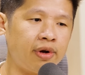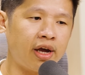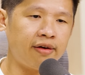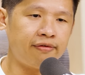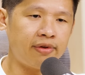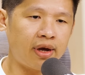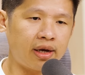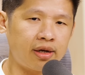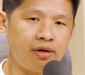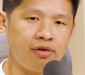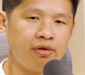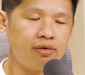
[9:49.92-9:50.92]
have like
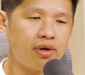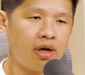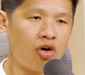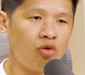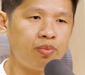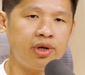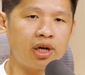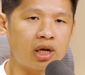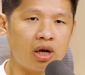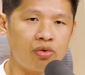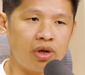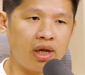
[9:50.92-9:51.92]
open
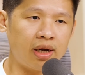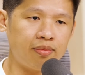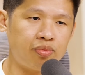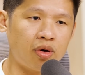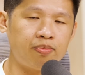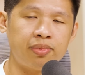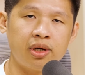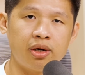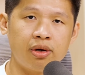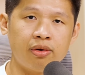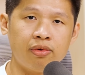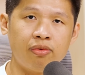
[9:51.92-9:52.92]
account with like
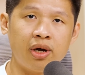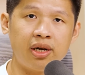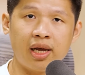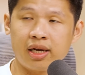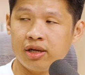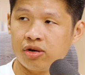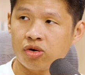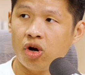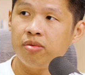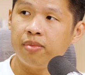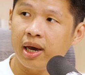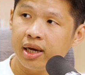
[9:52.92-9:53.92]
proper one like your
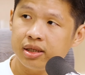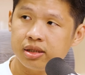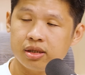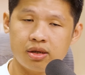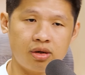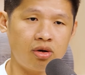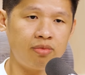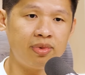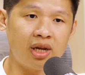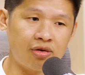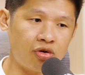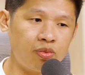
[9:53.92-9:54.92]
Coinbase or
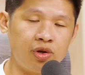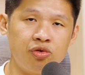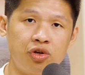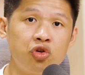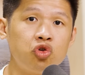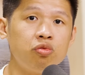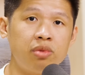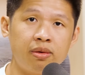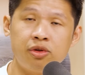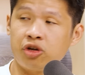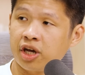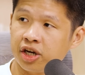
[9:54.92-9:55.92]
even like Robinhood, you should be
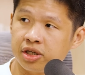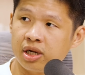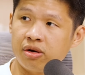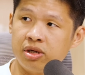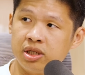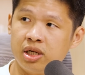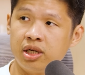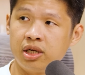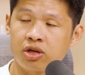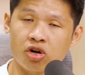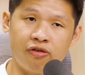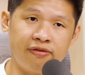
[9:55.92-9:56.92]
able to cash it out
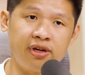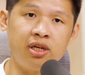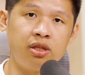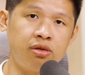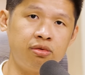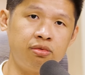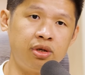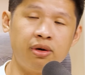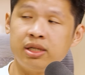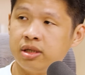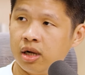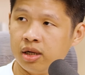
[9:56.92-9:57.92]
easily, convert into
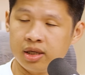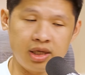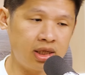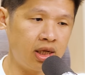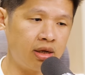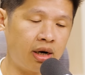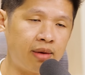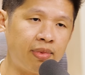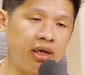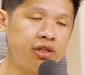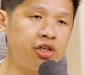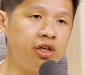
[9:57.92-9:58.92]
US dollar easily, right?
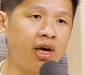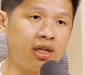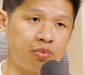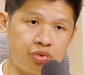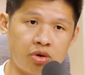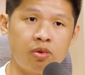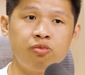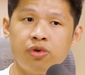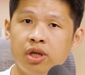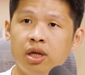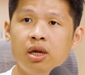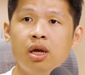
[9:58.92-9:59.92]
But she has problem
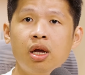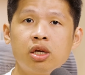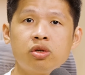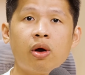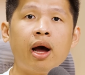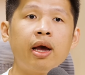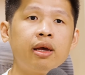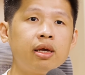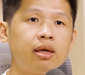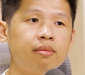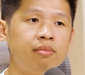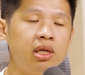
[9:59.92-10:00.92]
with it, so I
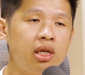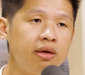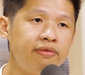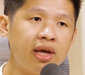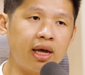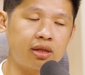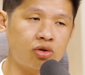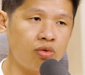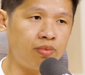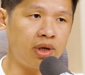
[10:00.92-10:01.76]
believe that could